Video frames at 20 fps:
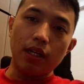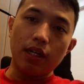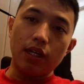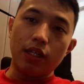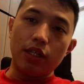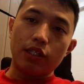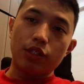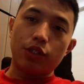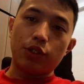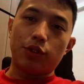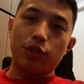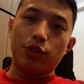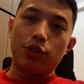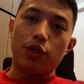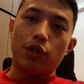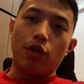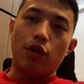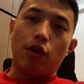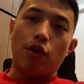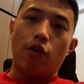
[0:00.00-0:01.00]
so
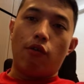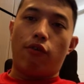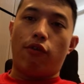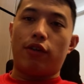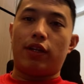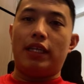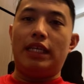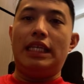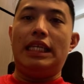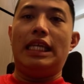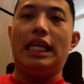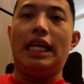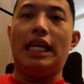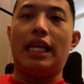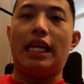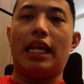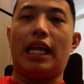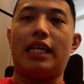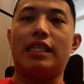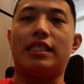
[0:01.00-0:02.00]
for the EA
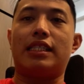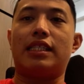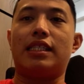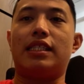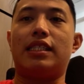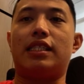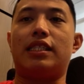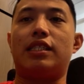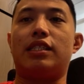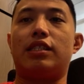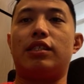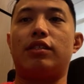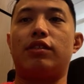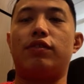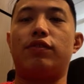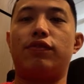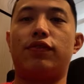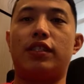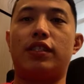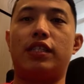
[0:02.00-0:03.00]
license,
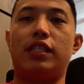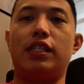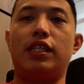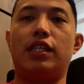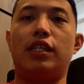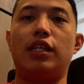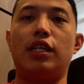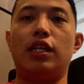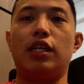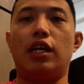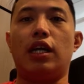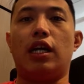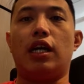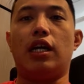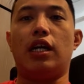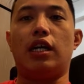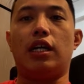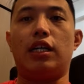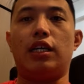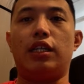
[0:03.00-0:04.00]
firstly
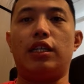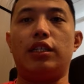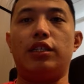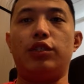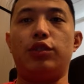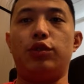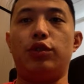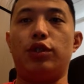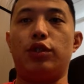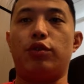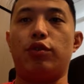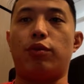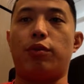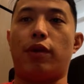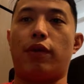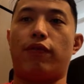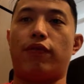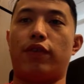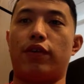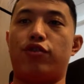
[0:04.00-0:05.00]
you need to
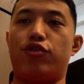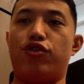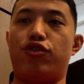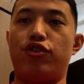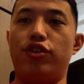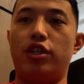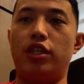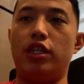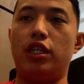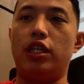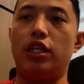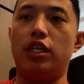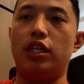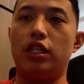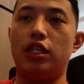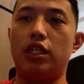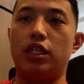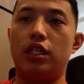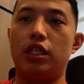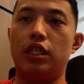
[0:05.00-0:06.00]
have a 3-year
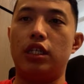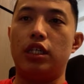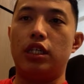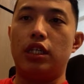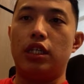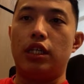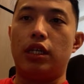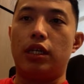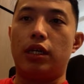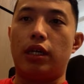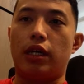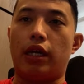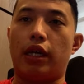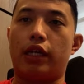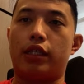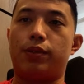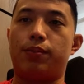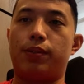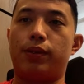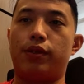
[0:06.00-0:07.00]

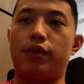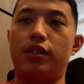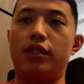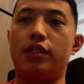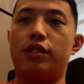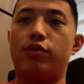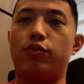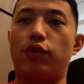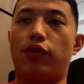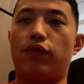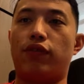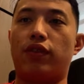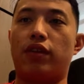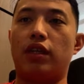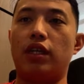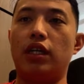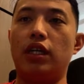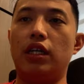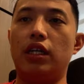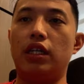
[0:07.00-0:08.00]
experience with
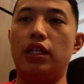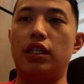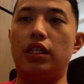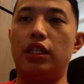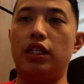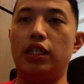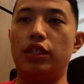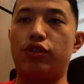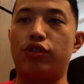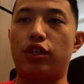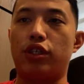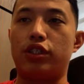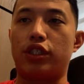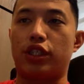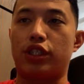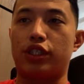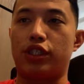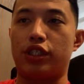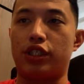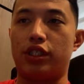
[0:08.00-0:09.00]
30
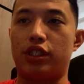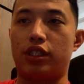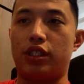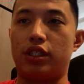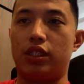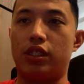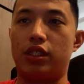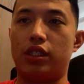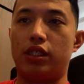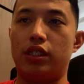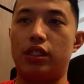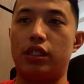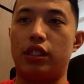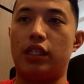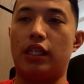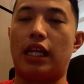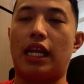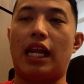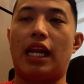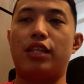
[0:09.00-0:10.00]
transactions in
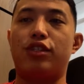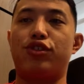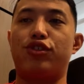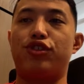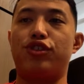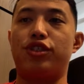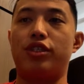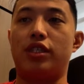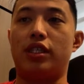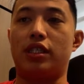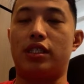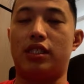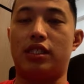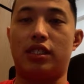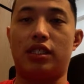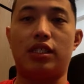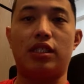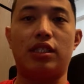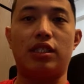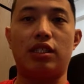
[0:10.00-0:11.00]
the last 3
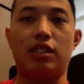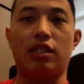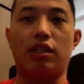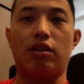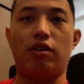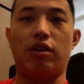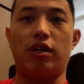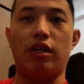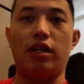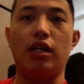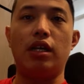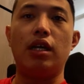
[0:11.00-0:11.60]
years. Okay,